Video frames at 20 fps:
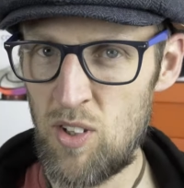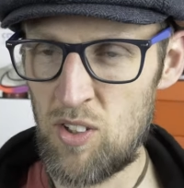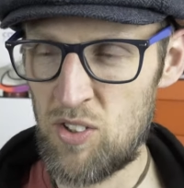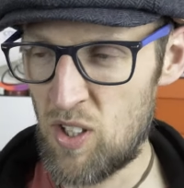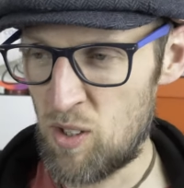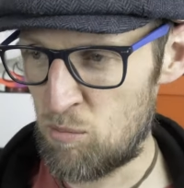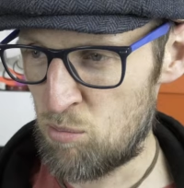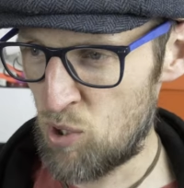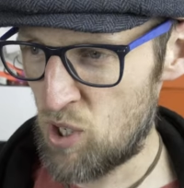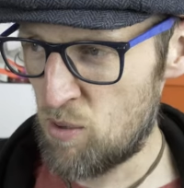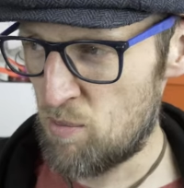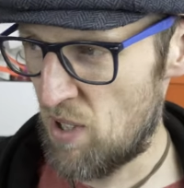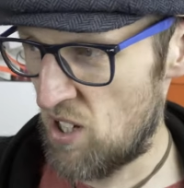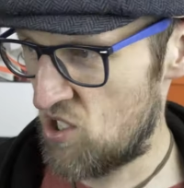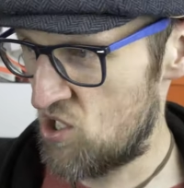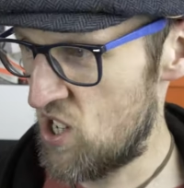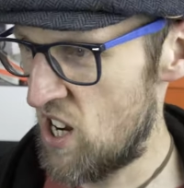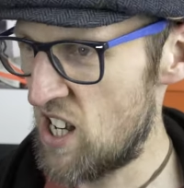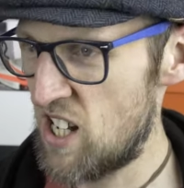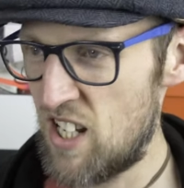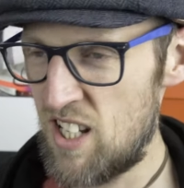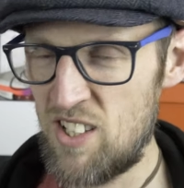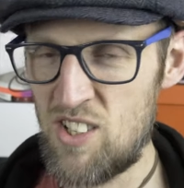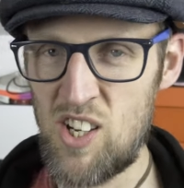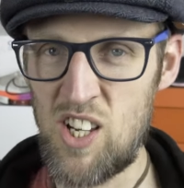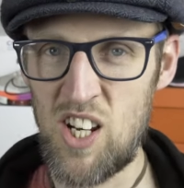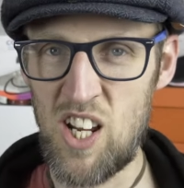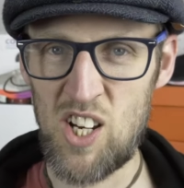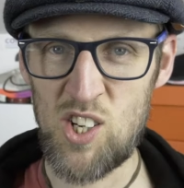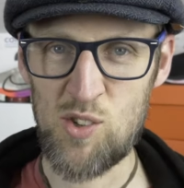I think pretty much any
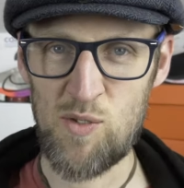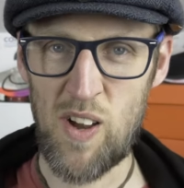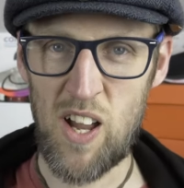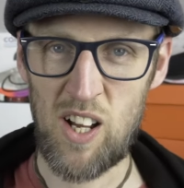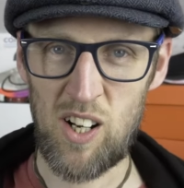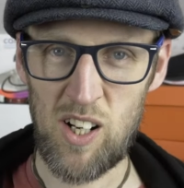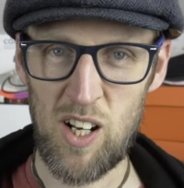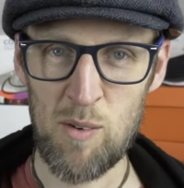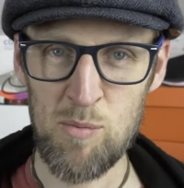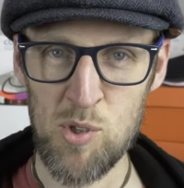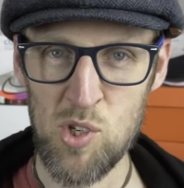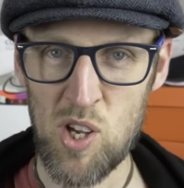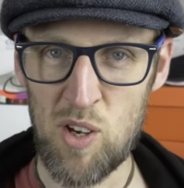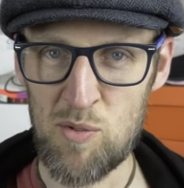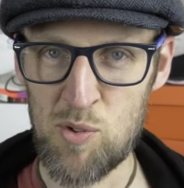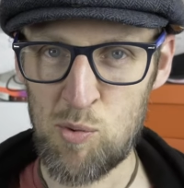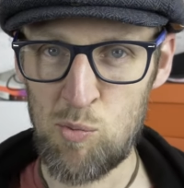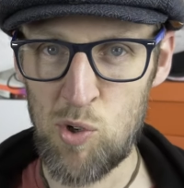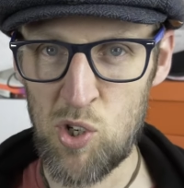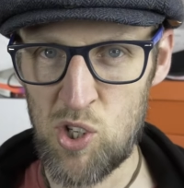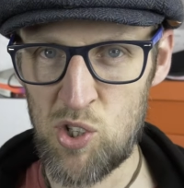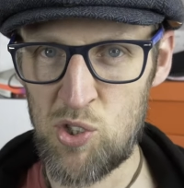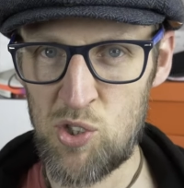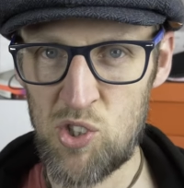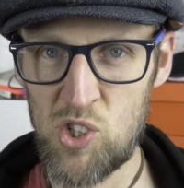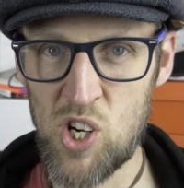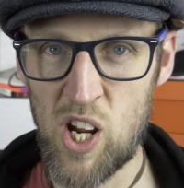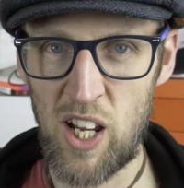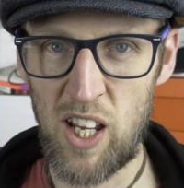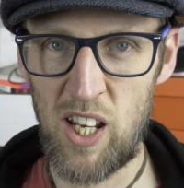Teenage Fan Club stuff's
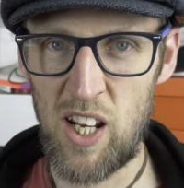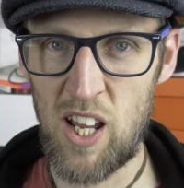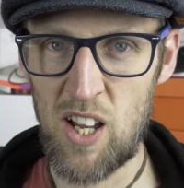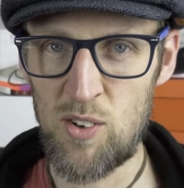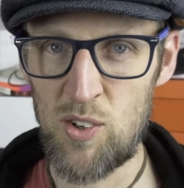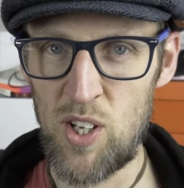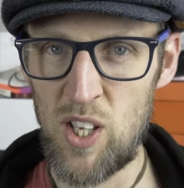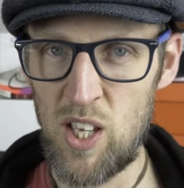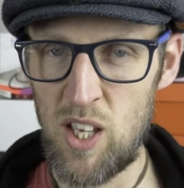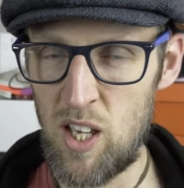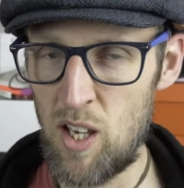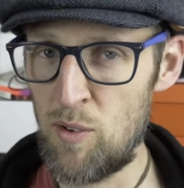worth checking out.